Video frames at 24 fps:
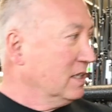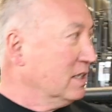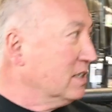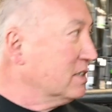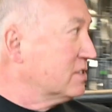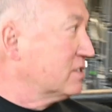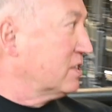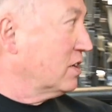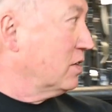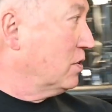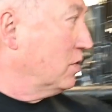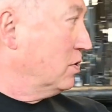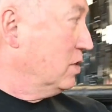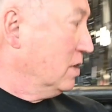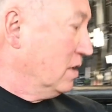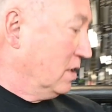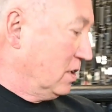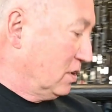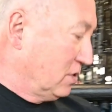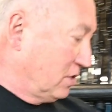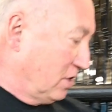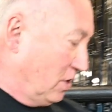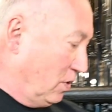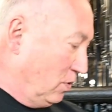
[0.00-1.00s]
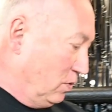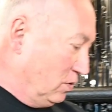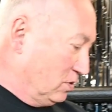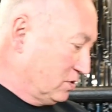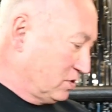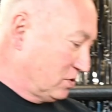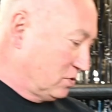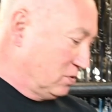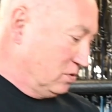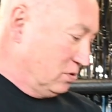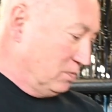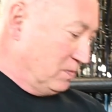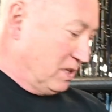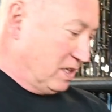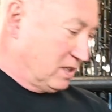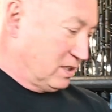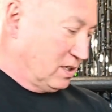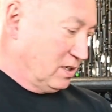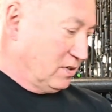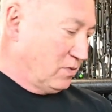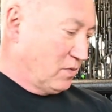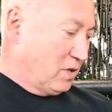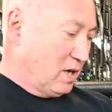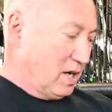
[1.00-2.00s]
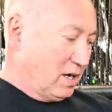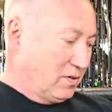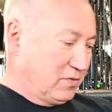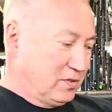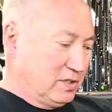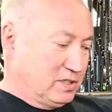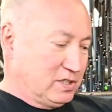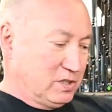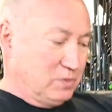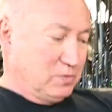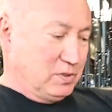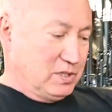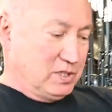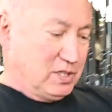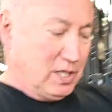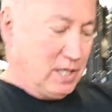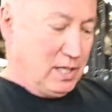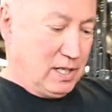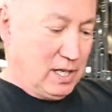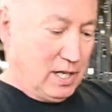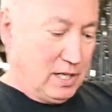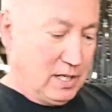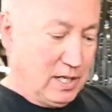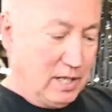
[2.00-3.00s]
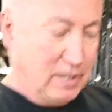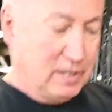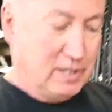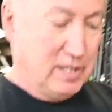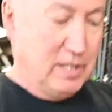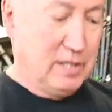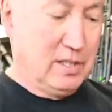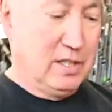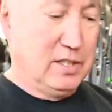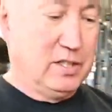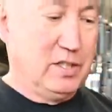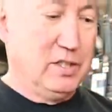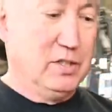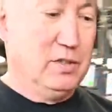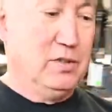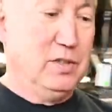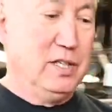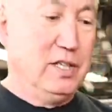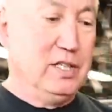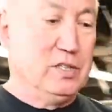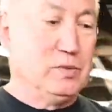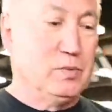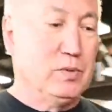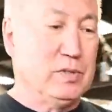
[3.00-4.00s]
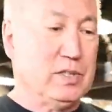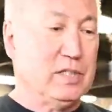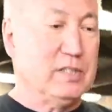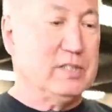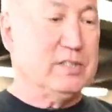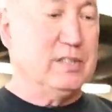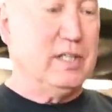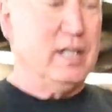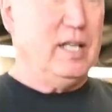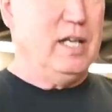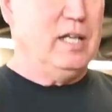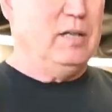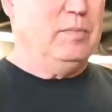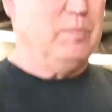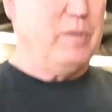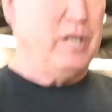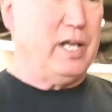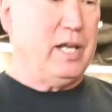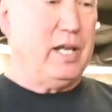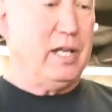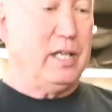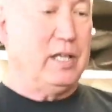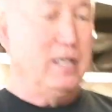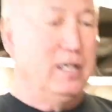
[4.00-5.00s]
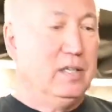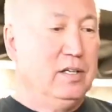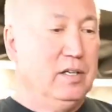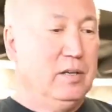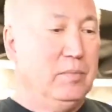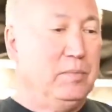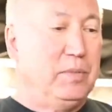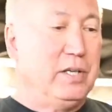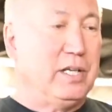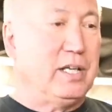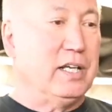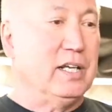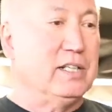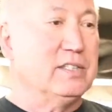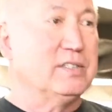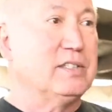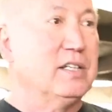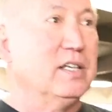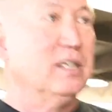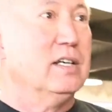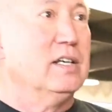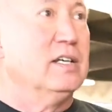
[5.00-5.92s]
So the old school method of rock fishing, which I like, I tend to do, is with a sandbag, because